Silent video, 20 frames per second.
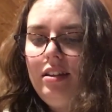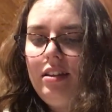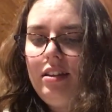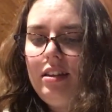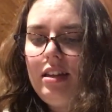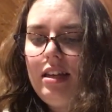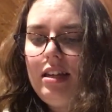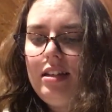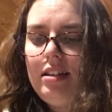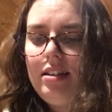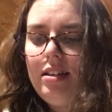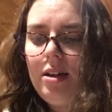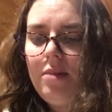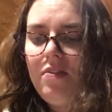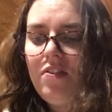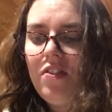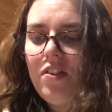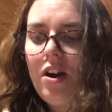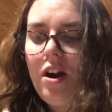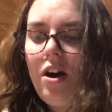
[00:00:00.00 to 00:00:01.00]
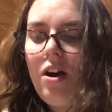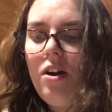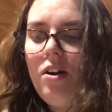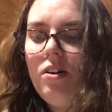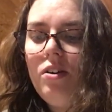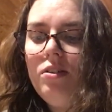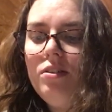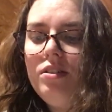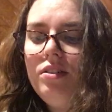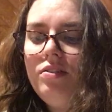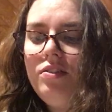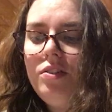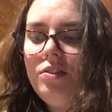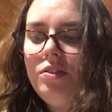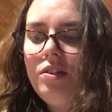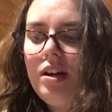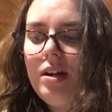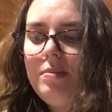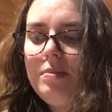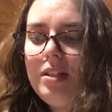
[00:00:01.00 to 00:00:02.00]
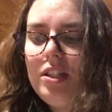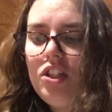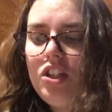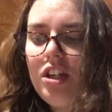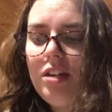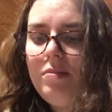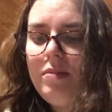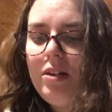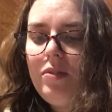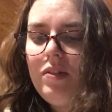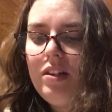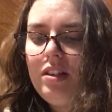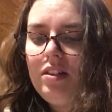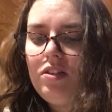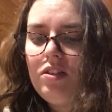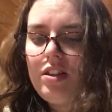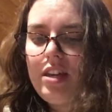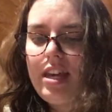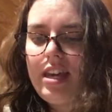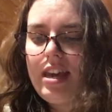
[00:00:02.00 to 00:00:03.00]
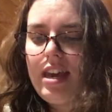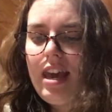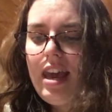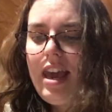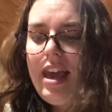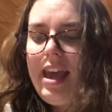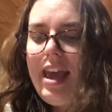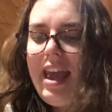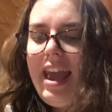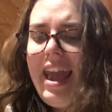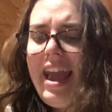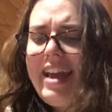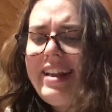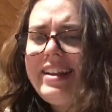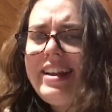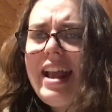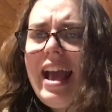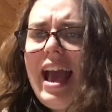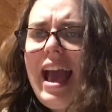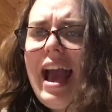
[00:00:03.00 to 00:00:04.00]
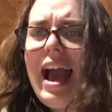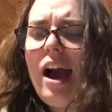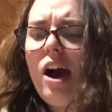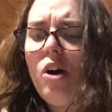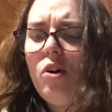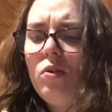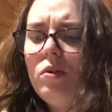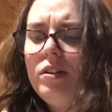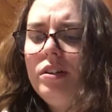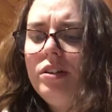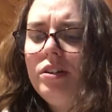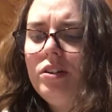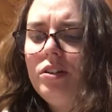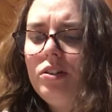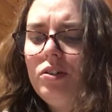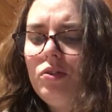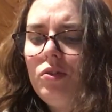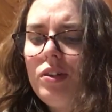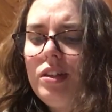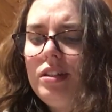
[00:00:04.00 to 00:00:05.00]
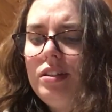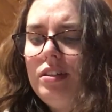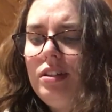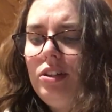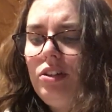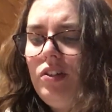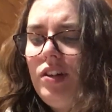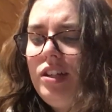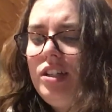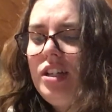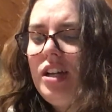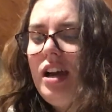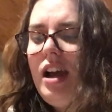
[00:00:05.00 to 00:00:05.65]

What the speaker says: Then he stuffed all the food up the chimney with glee. "And now," grinned the Grinch,